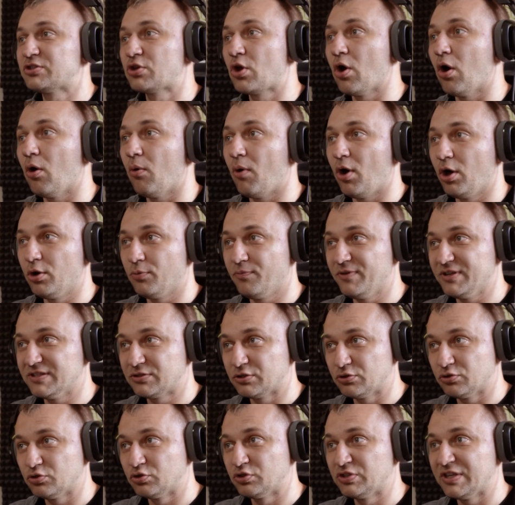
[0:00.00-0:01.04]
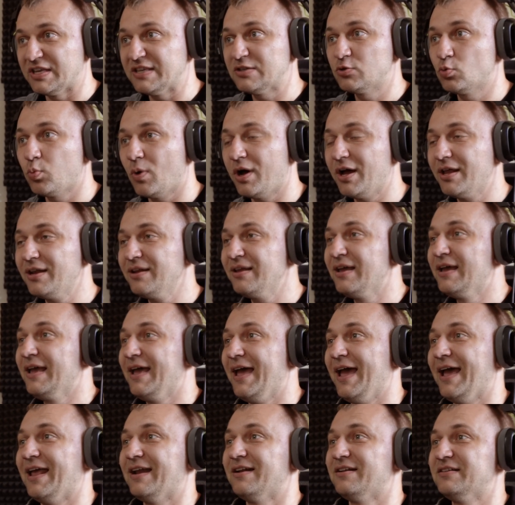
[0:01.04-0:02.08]
go on with this one.
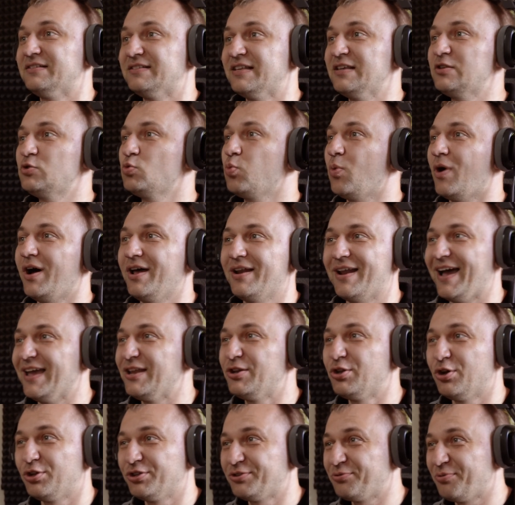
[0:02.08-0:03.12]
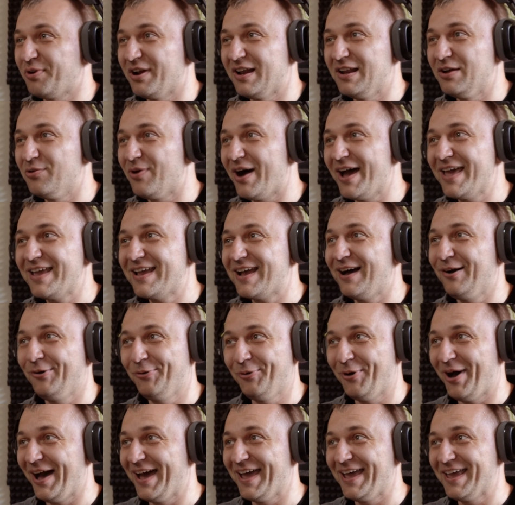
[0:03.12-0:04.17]
And this one, I don't really like
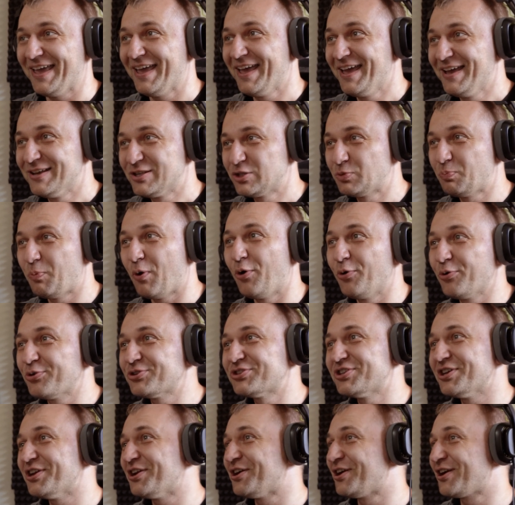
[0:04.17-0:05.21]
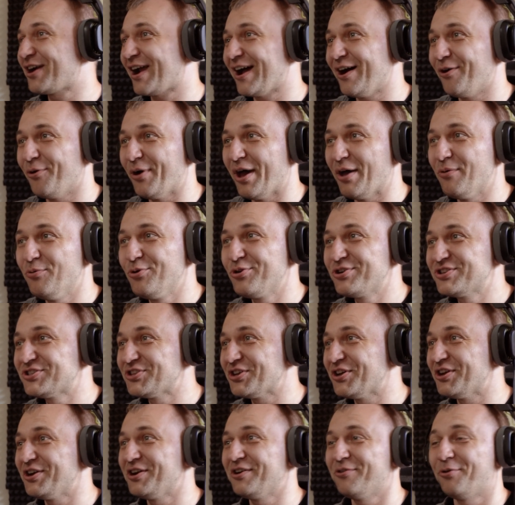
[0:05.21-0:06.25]
how I spoke there, how I look
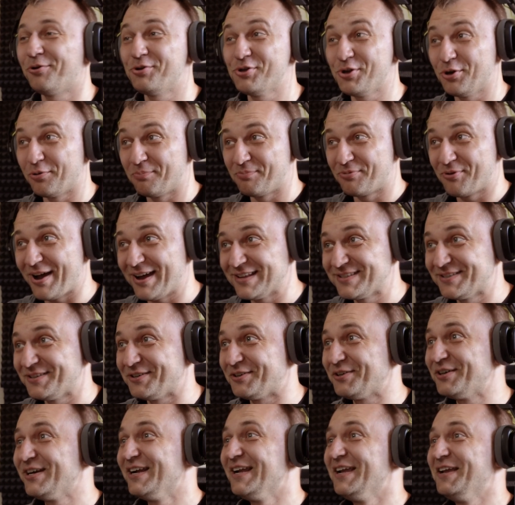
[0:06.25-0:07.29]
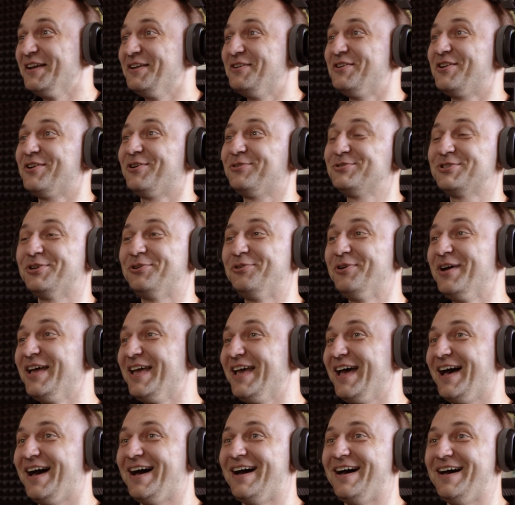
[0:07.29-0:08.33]
there, or your brother. So
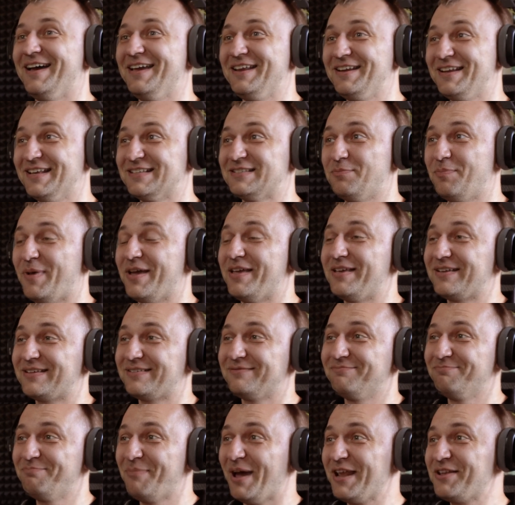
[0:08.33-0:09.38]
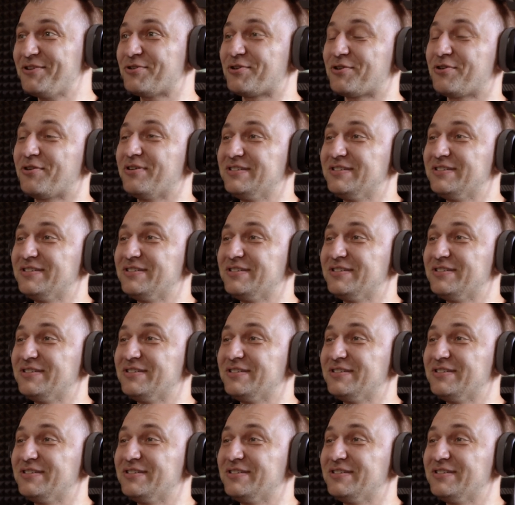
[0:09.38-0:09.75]
it doesn't matter.